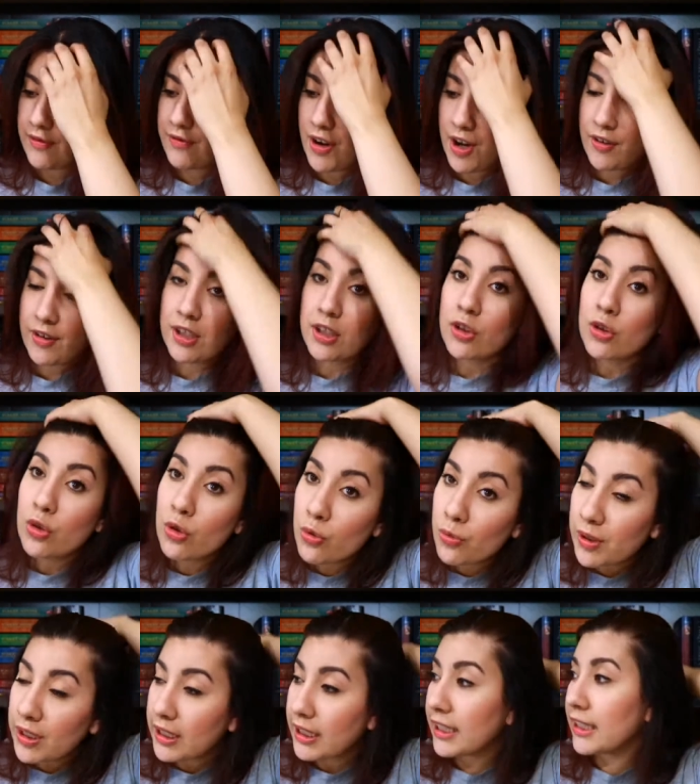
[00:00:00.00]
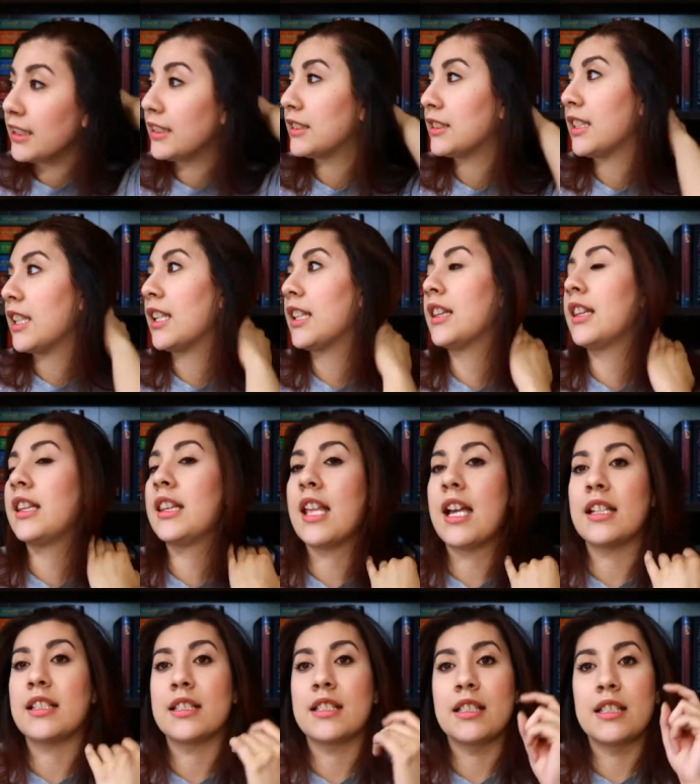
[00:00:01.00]
very new release
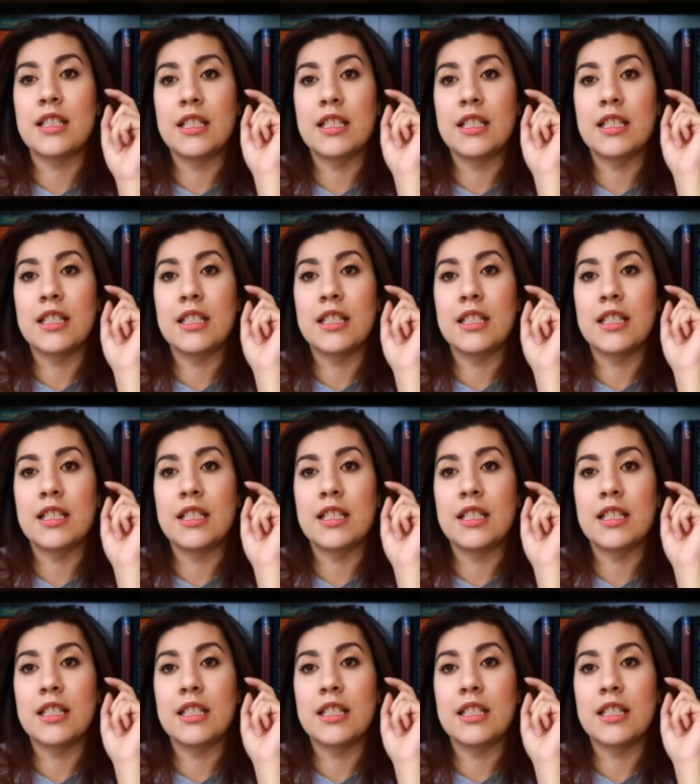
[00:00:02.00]
that's